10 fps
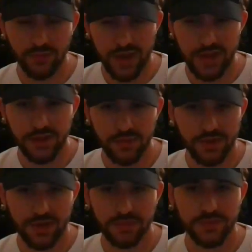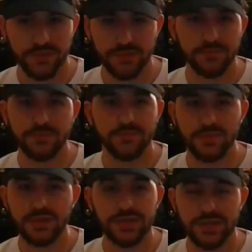way, when it comes to
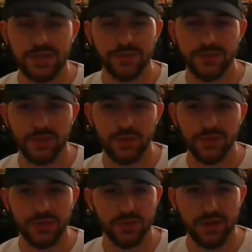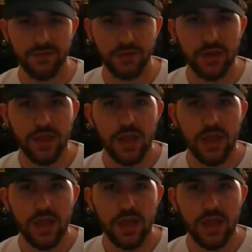dealing with the humans or whatever.